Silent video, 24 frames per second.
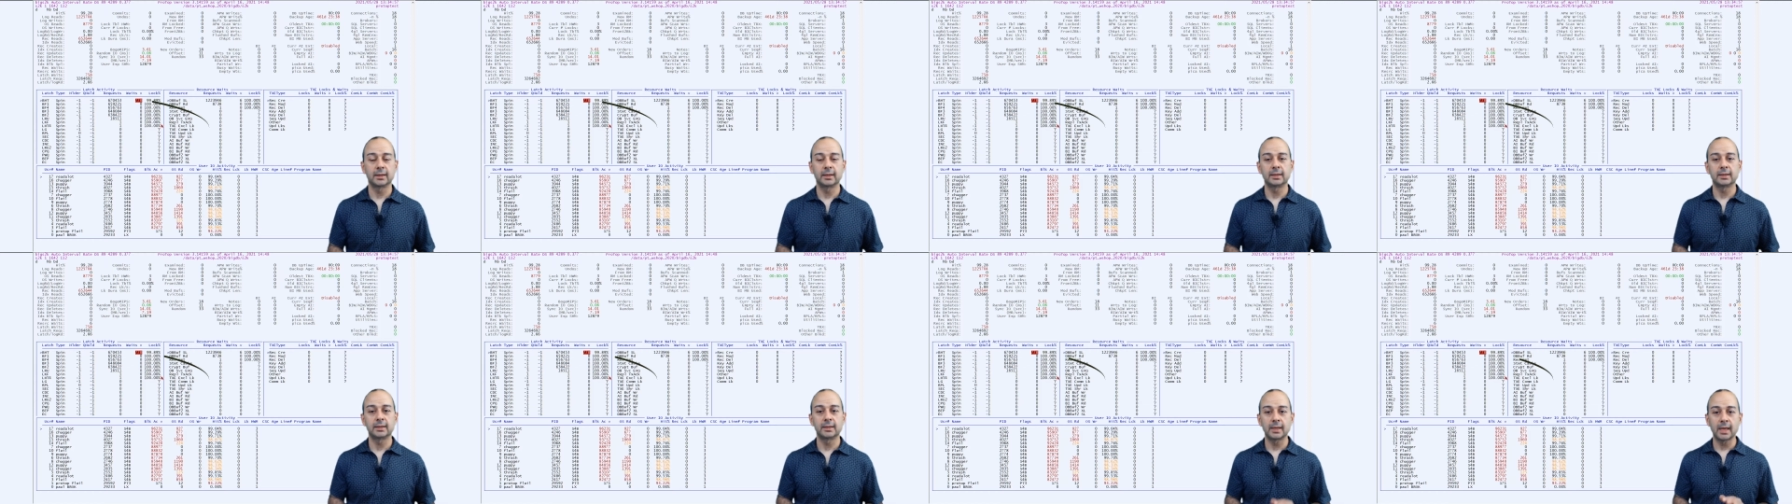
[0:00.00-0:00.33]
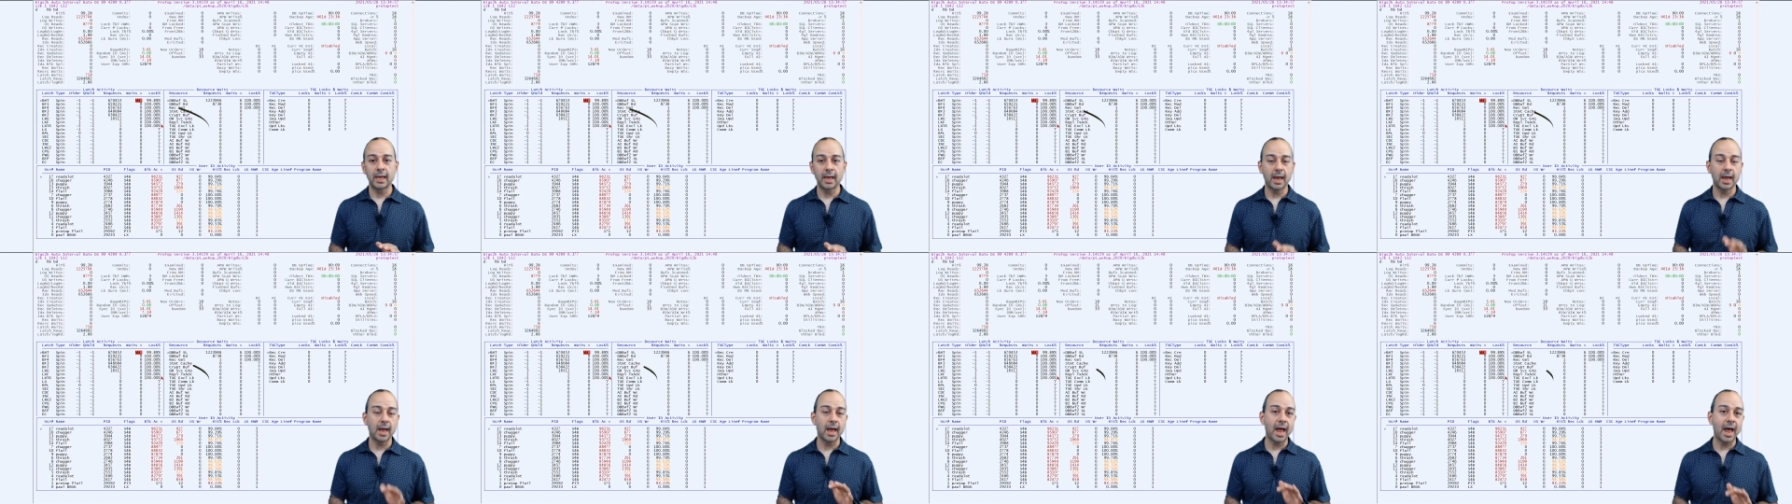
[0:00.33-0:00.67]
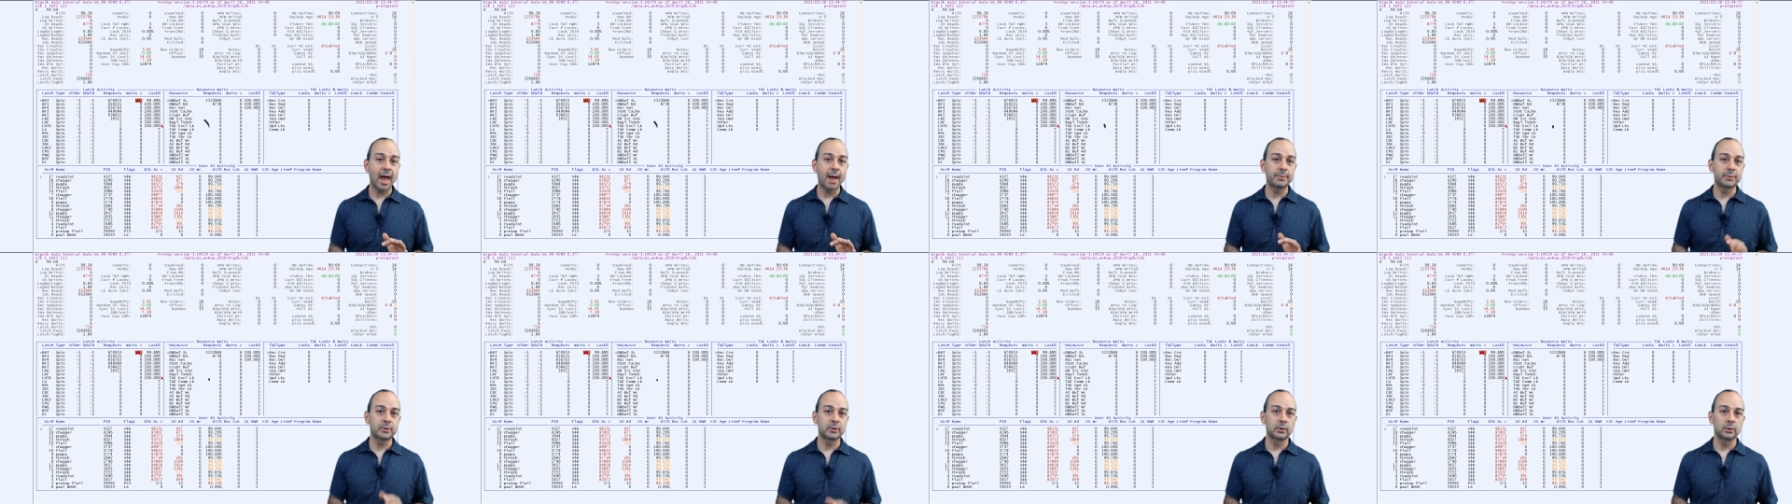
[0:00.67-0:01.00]
It's
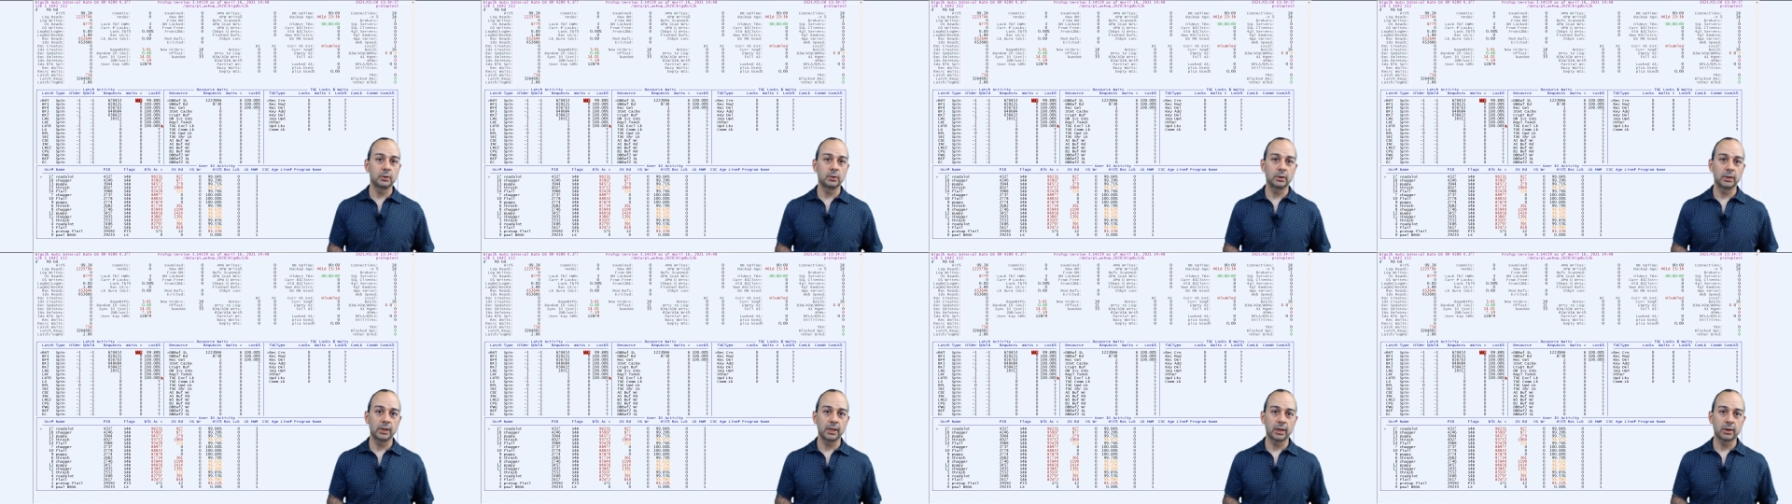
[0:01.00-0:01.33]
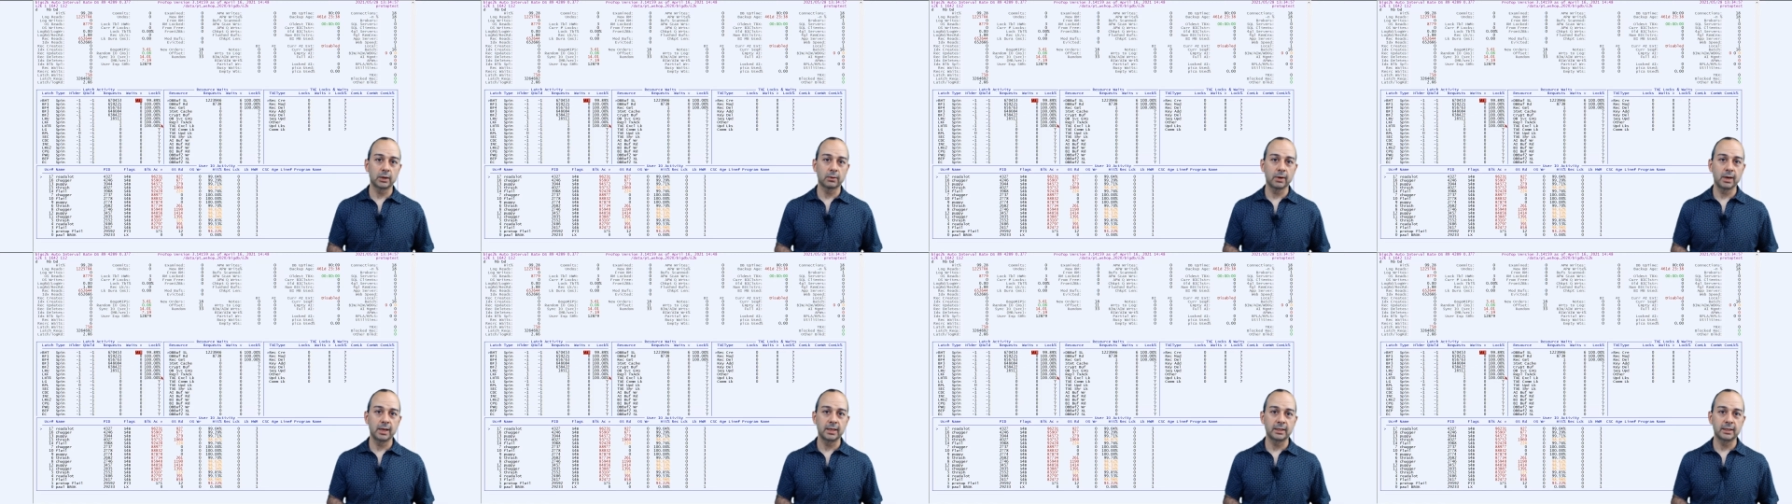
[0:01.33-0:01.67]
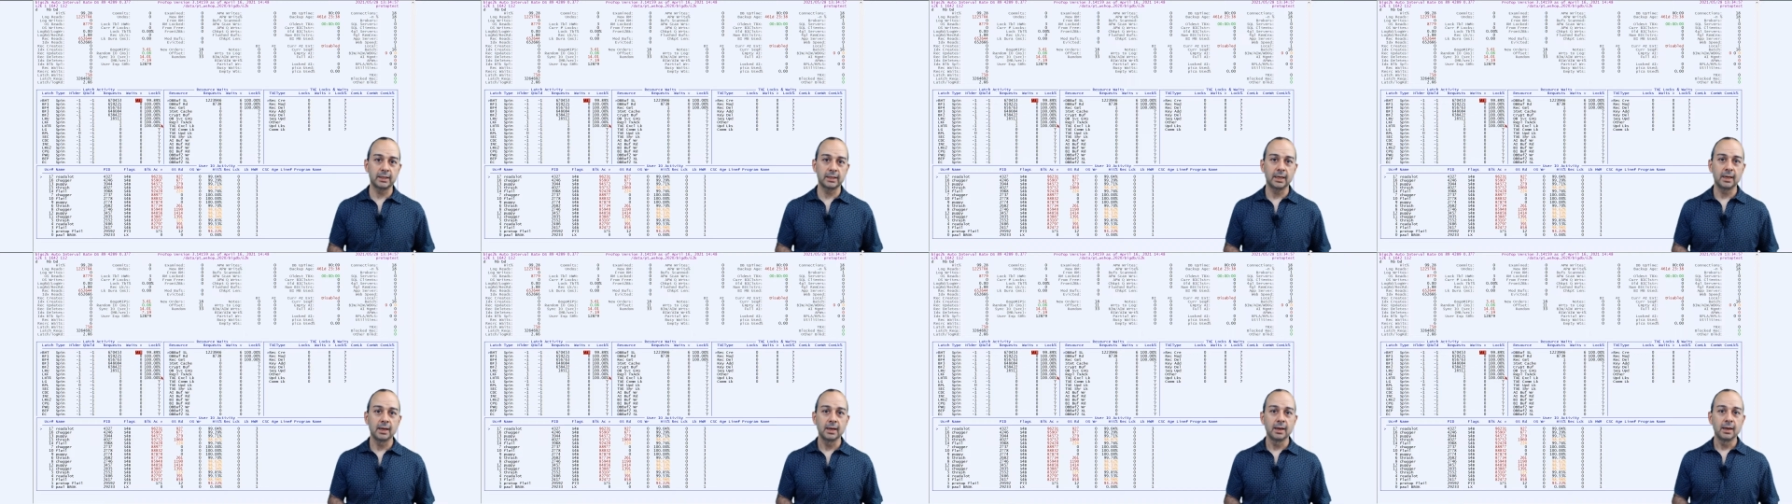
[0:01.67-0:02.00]
absolutely
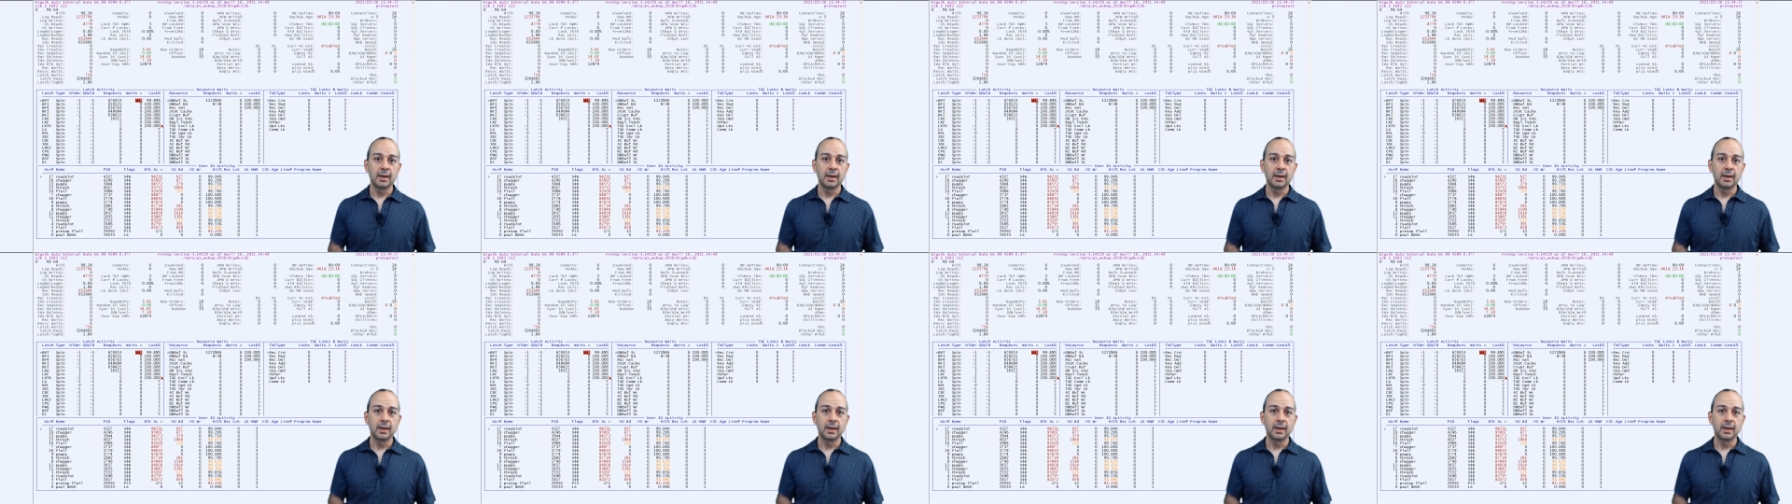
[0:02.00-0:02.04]
crazy.